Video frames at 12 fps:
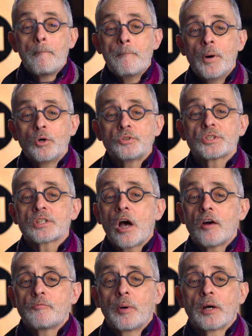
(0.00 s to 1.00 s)
Most
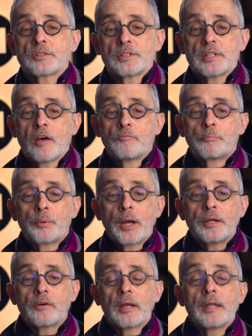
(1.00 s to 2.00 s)
softboxes have
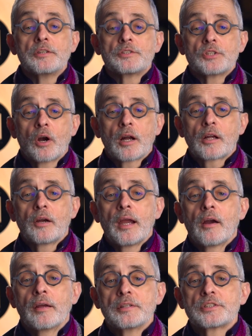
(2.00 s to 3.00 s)
brighter and darker
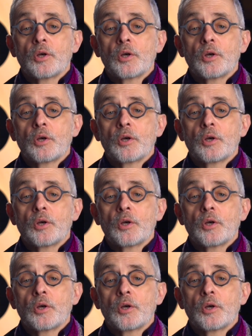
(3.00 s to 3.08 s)
areas,